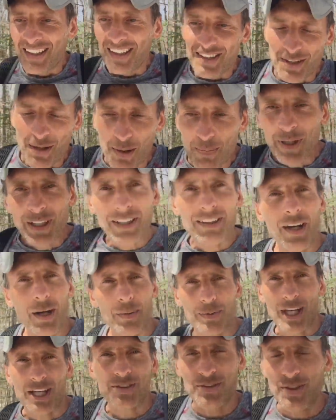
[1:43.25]
So I picked it
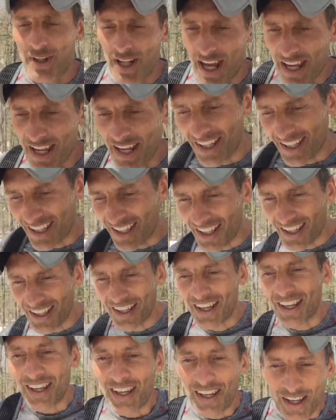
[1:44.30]
up yesterday.
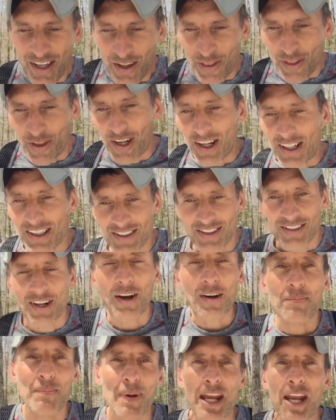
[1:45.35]
Thought I'd
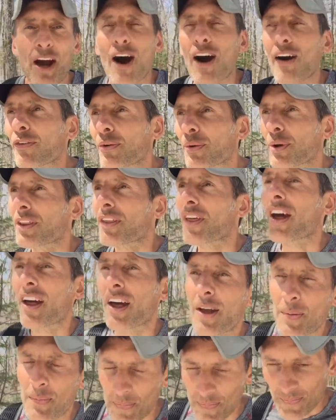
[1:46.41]
start May off with
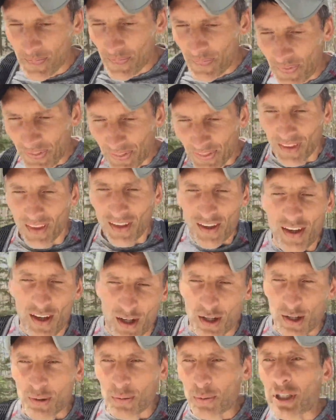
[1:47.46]

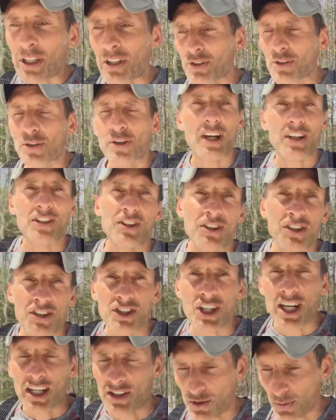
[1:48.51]
a reintroduction to
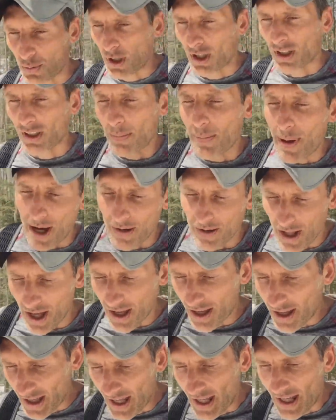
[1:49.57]
Jane's work about
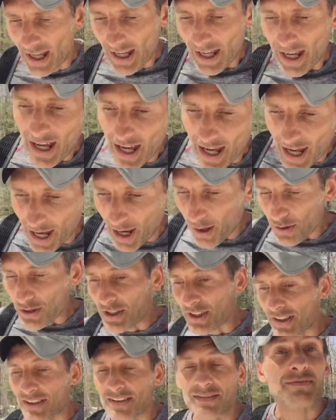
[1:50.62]
how
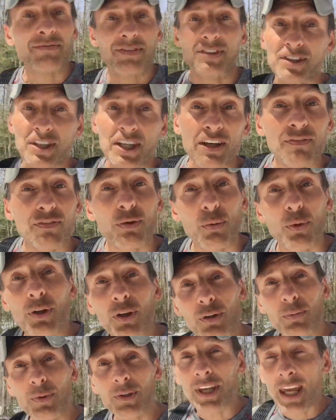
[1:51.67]
you can save the
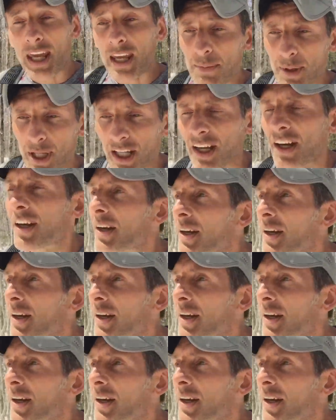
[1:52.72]
world with gaming.